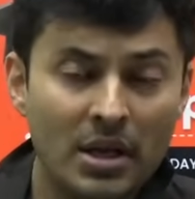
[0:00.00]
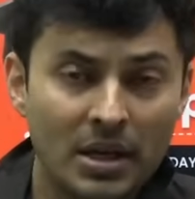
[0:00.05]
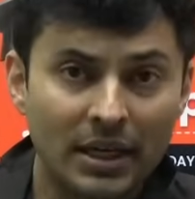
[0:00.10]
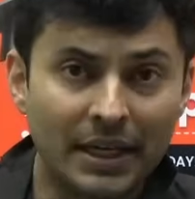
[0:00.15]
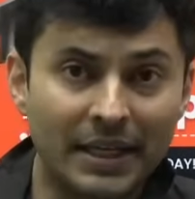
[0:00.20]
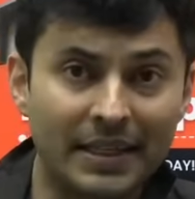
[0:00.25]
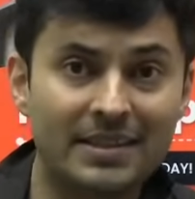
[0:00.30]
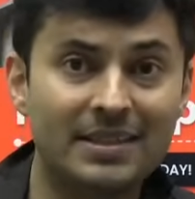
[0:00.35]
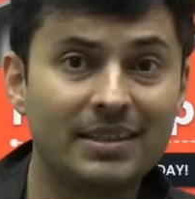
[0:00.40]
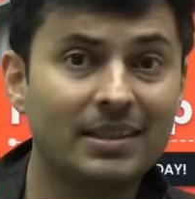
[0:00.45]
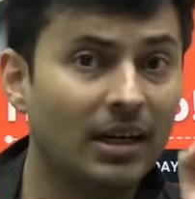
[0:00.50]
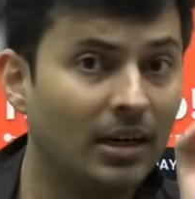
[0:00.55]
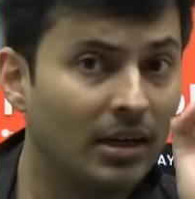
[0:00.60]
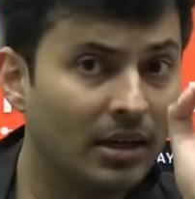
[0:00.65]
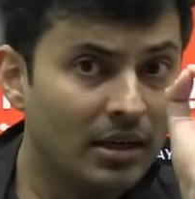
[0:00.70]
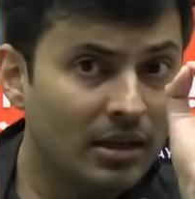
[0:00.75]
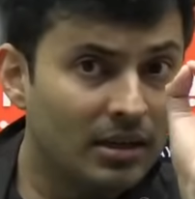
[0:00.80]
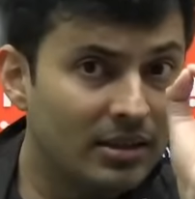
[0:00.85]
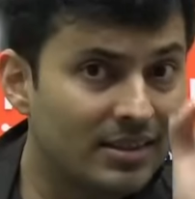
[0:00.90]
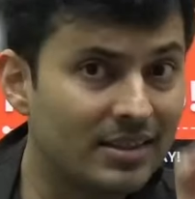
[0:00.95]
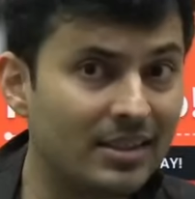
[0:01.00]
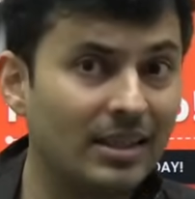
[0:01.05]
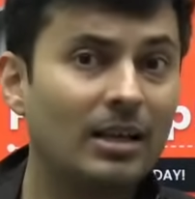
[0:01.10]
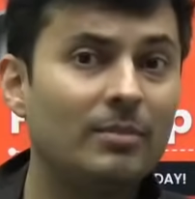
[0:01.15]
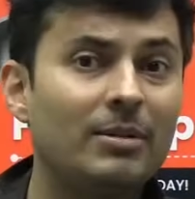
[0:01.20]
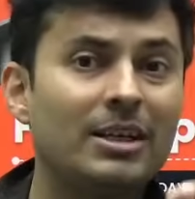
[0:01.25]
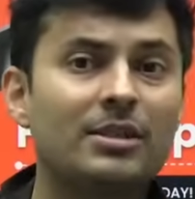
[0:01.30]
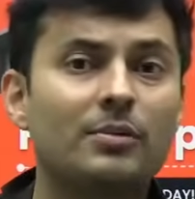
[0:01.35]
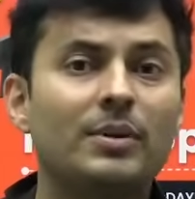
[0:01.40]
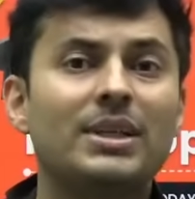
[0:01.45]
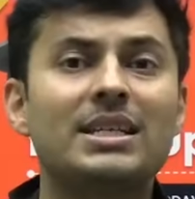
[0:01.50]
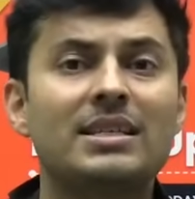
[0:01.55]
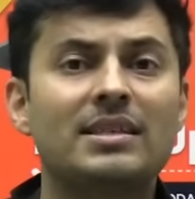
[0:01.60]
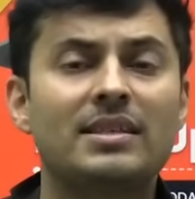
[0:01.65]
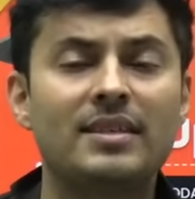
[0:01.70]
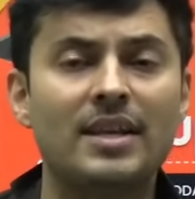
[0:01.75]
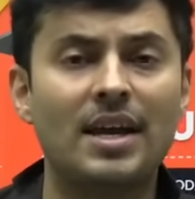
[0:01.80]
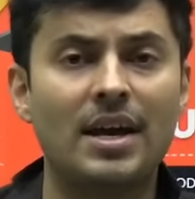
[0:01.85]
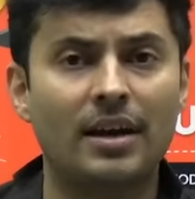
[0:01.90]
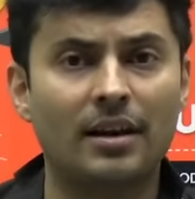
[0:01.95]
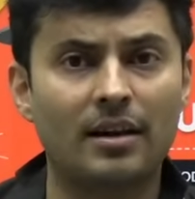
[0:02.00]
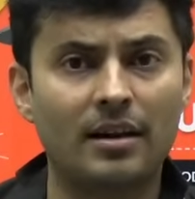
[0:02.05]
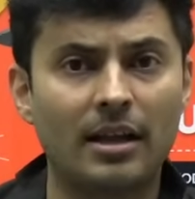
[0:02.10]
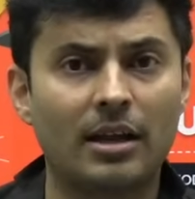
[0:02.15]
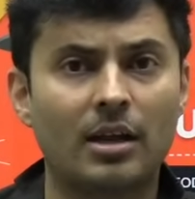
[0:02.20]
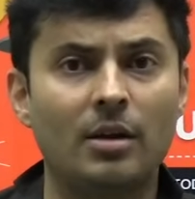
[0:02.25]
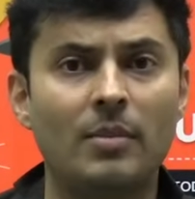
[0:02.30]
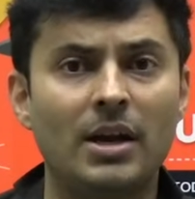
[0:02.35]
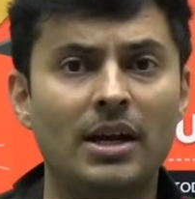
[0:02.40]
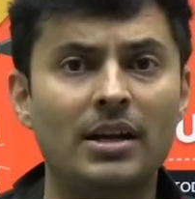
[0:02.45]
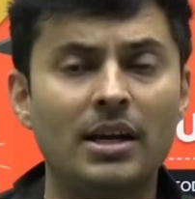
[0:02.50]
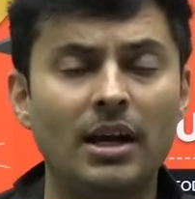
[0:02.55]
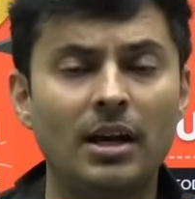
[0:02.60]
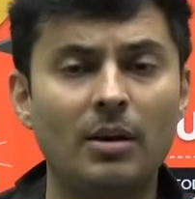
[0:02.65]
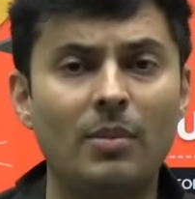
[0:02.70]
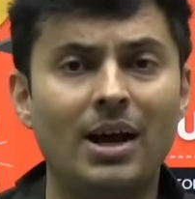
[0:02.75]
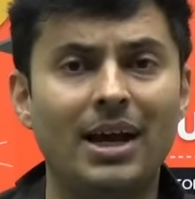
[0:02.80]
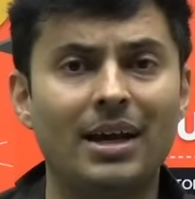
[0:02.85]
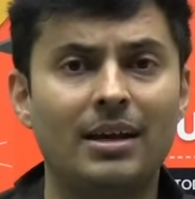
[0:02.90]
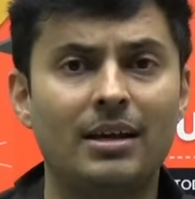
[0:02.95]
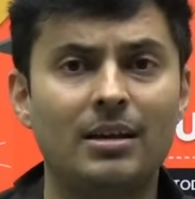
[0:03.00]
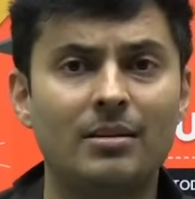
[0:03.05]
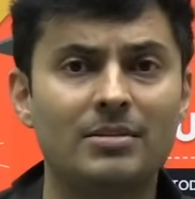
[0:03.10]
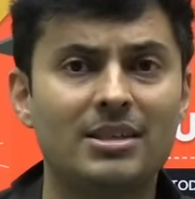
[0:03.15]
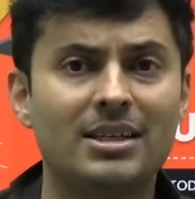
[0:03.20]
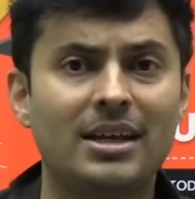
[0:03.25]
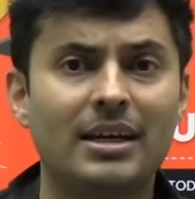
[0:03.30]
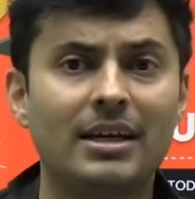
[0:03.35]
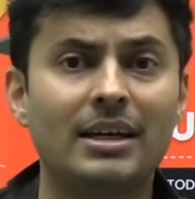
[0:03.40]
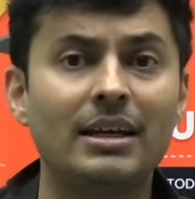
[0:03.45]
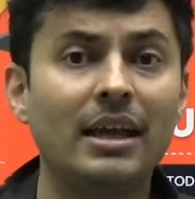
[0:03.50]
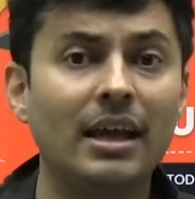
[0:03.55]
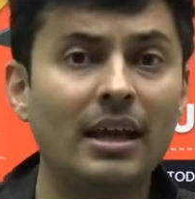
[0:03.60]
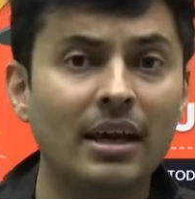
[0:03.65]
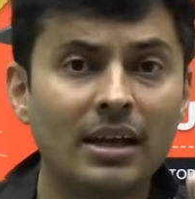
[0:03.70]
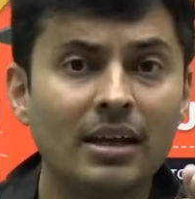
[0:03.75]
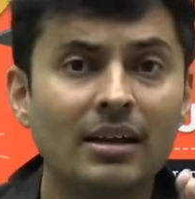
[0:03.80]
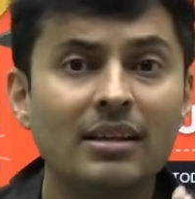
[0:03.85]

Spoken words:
It's the syllabus which is there, recommended by NMC NTA.